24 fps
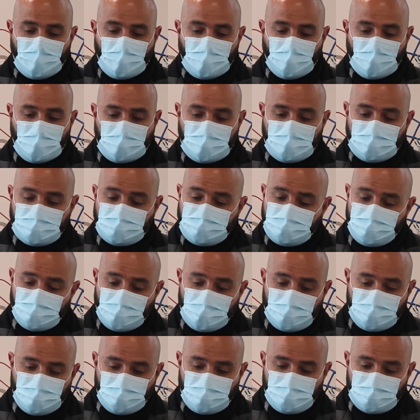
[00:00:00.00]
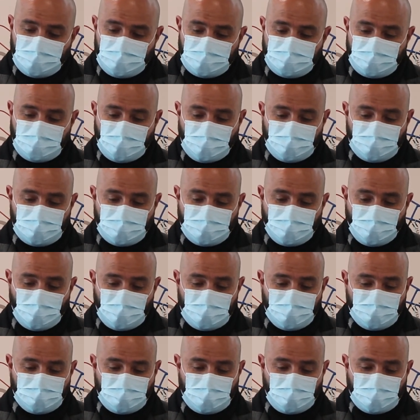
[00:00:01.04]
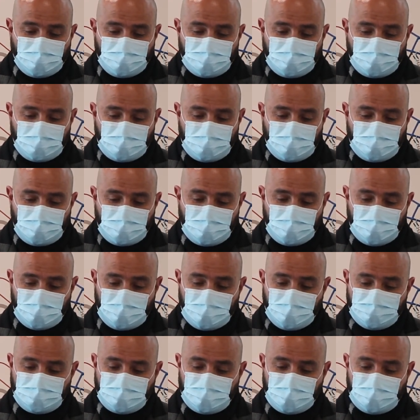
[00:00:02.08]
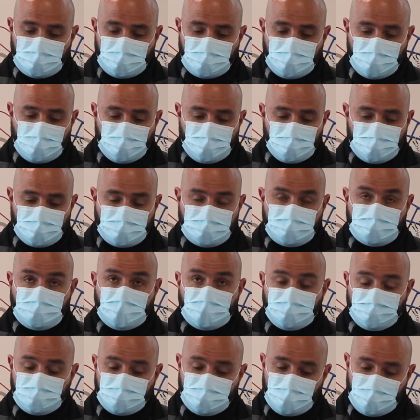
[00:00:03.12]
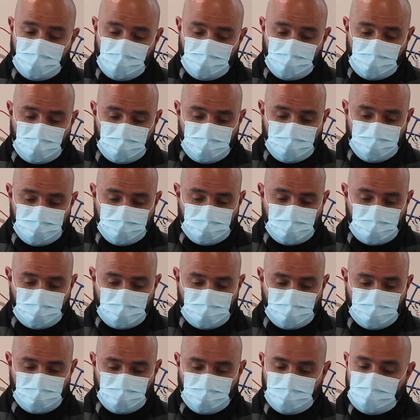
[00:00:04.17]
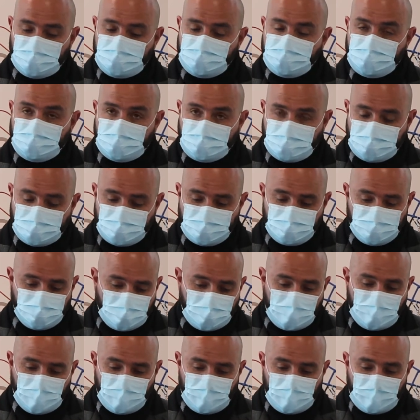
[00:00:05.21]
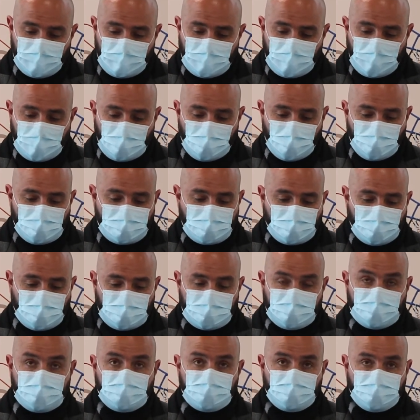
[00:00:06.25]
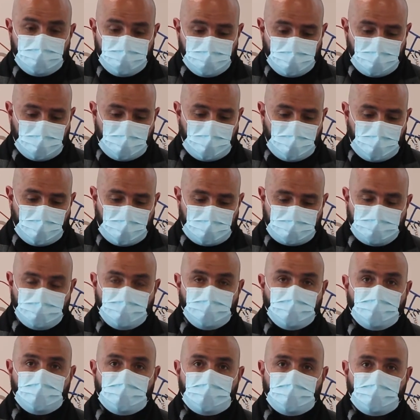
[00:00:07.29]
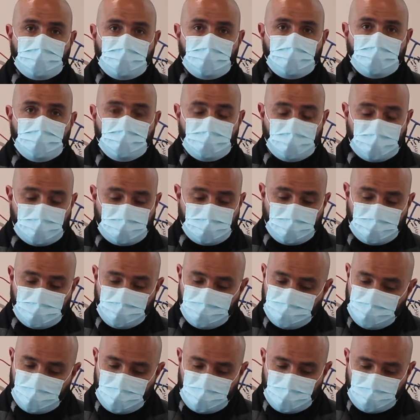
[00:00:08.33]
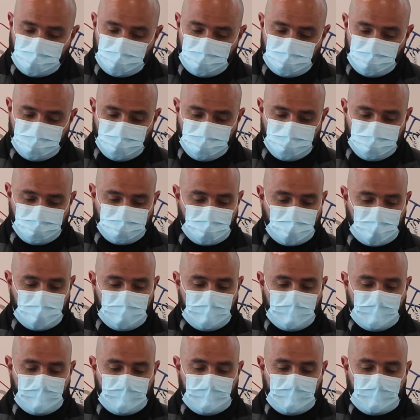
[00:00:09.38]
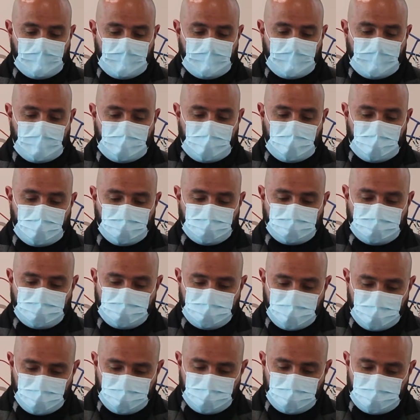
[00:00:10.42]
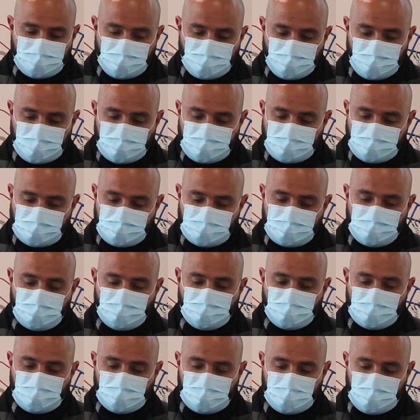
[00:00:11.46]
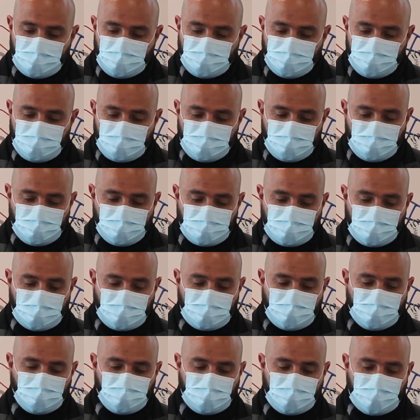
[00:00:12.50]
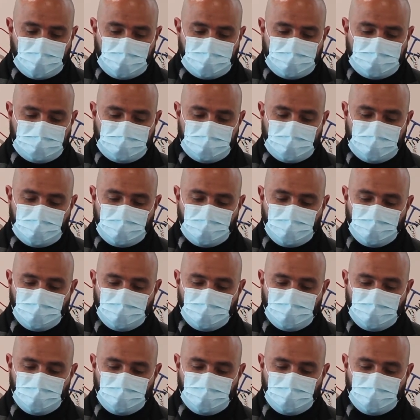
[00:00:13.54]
When an astronomer discovers one of them, he gives it a number instead of a name. For instance, we would call it Asteroid 325. I have serious reasons to believe that the planet the little